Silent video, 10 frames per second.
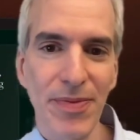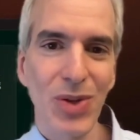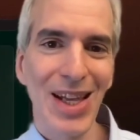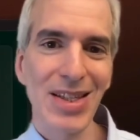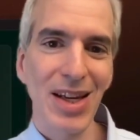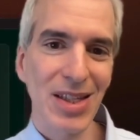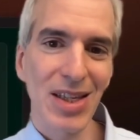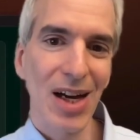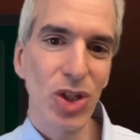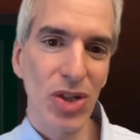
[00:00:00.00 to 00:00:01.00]
So that's a nice
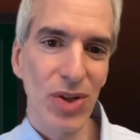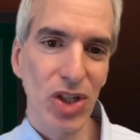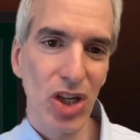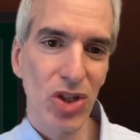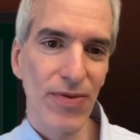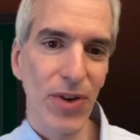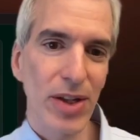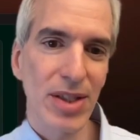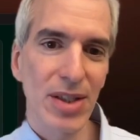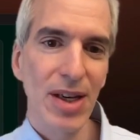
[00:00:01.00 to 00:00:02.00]
touch, and you can change the
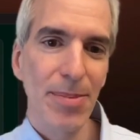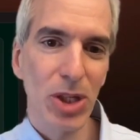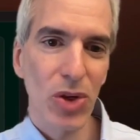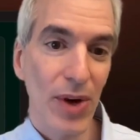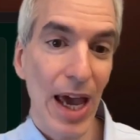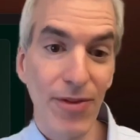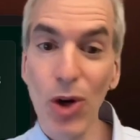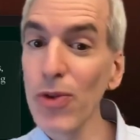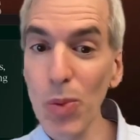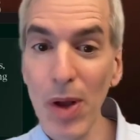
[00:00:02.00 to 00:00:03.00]
fonts, but you don't have an
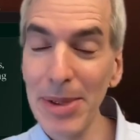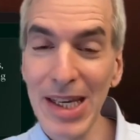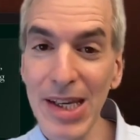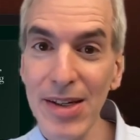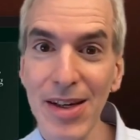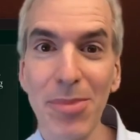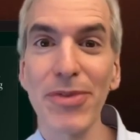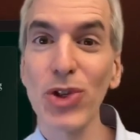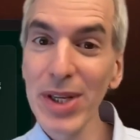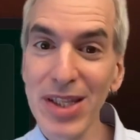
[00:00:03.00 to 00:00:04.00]
overwhelming number
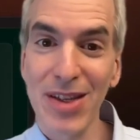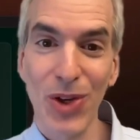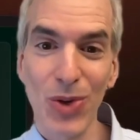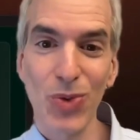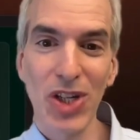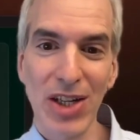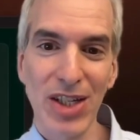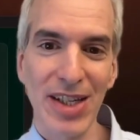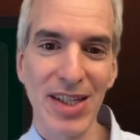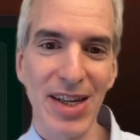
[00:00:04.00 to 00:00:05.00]
of choices of those, which
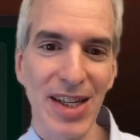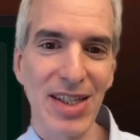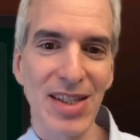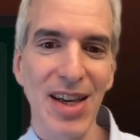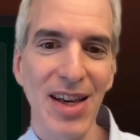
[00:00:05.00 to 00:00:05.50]
actually is a nice